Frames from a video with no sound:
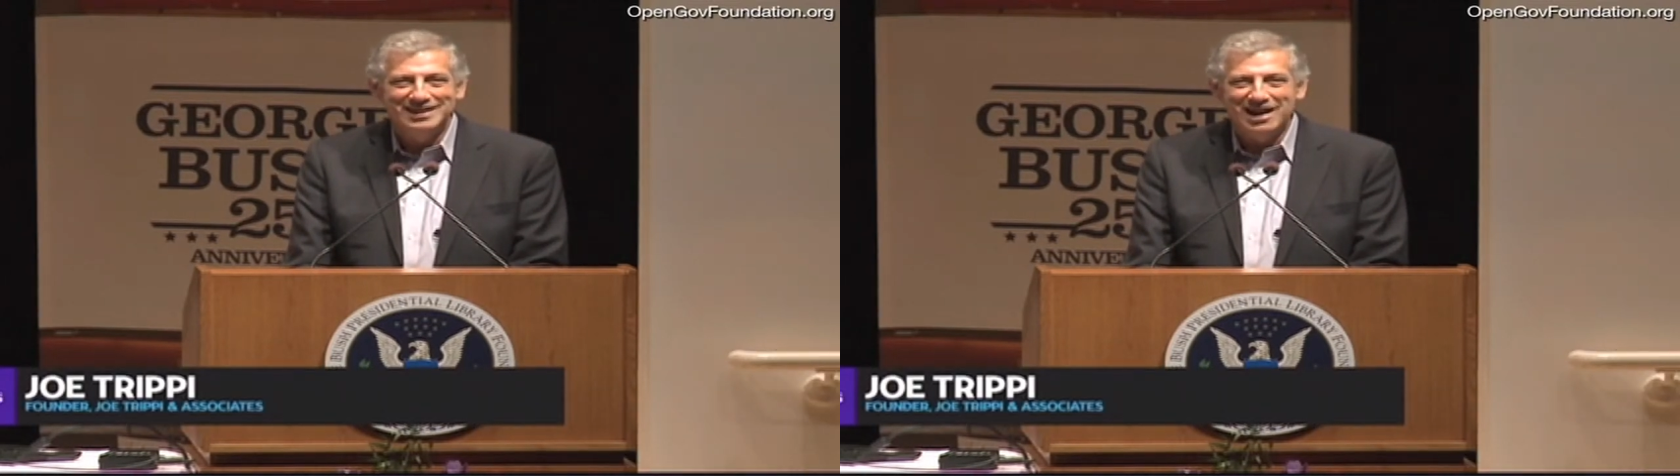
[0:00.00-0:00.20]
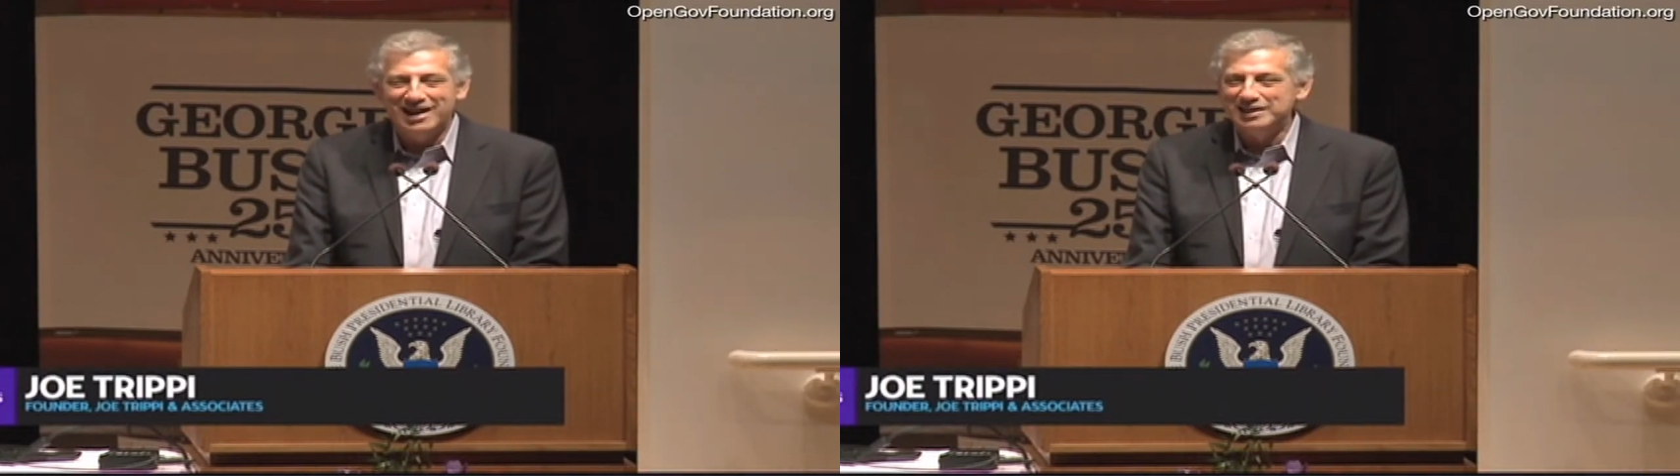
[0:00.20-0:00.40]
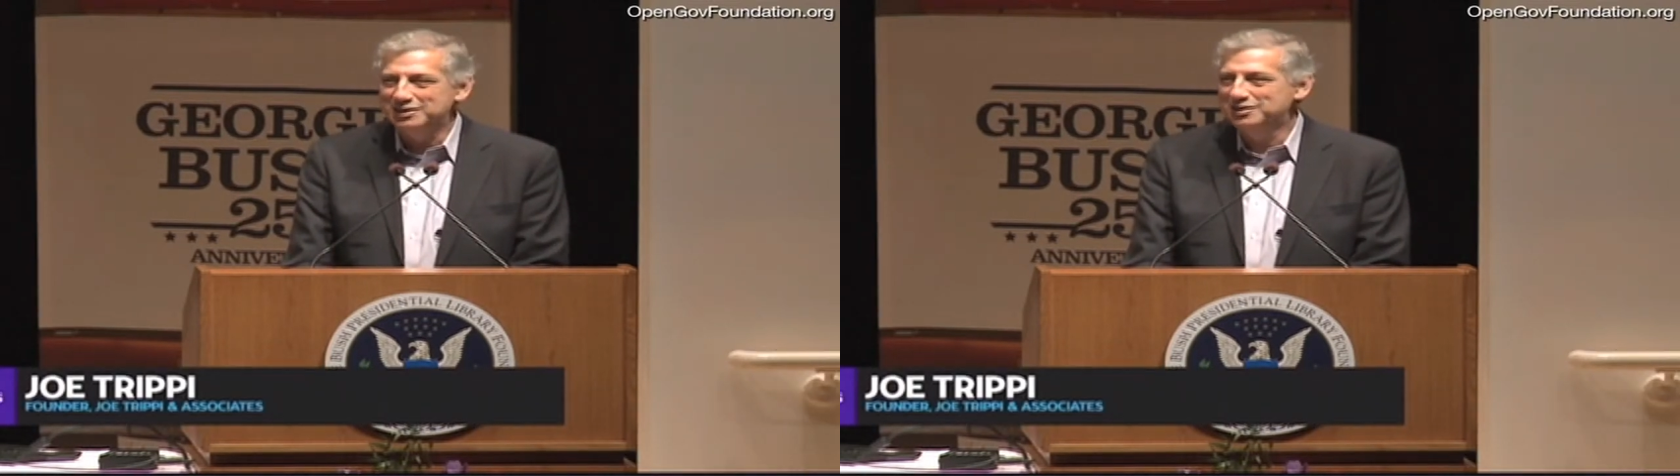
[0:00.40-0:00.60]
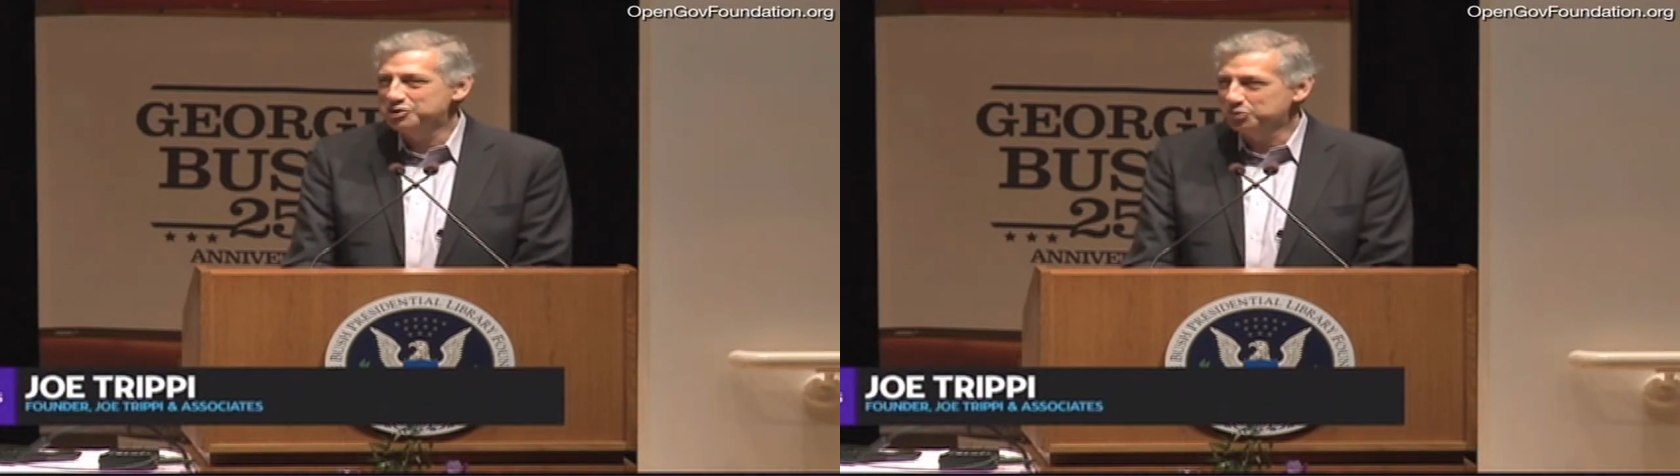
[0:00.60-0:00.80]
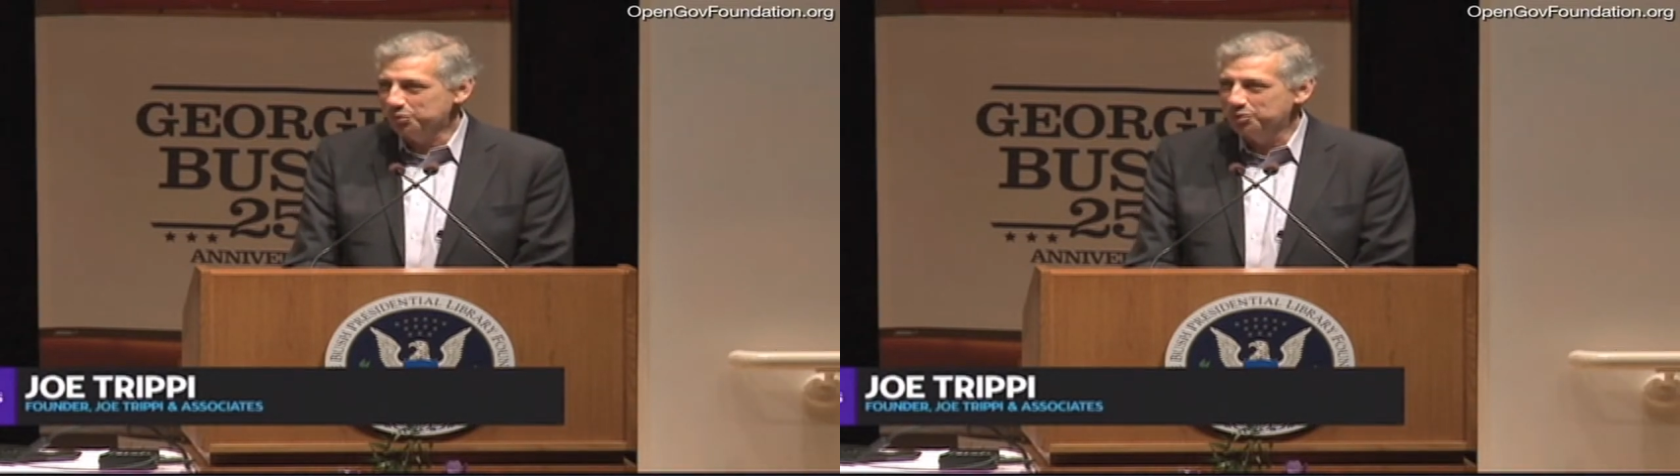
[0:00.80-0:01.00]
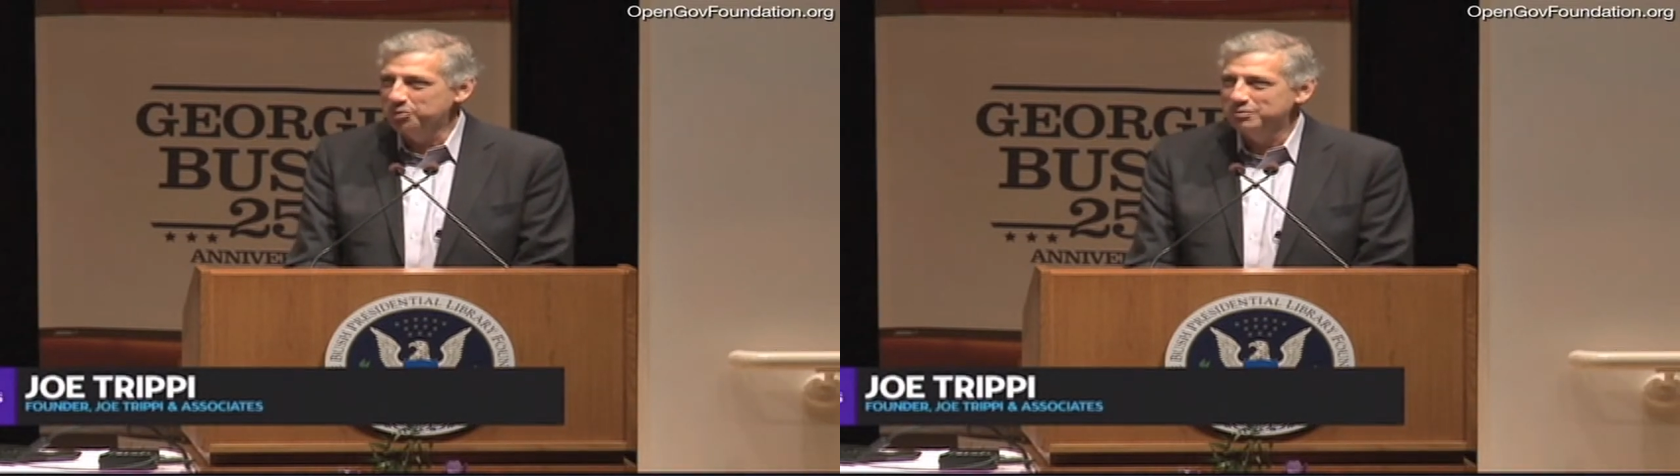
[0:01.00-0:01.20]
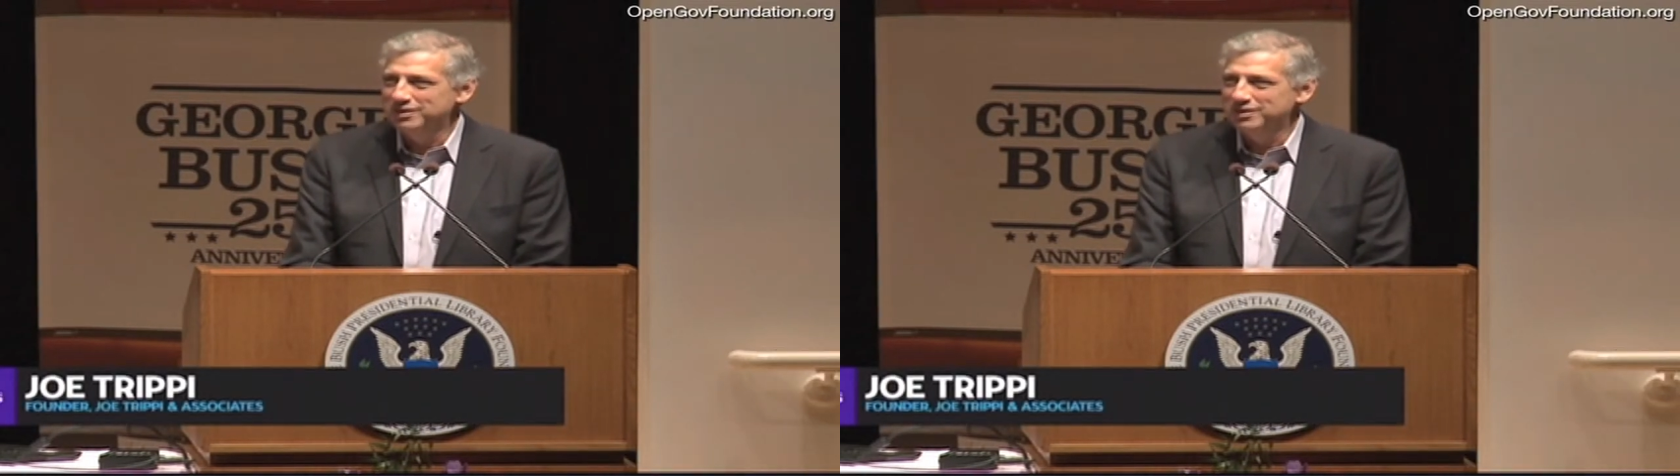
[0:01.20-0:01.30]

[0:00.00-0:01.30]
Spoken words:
got into this room?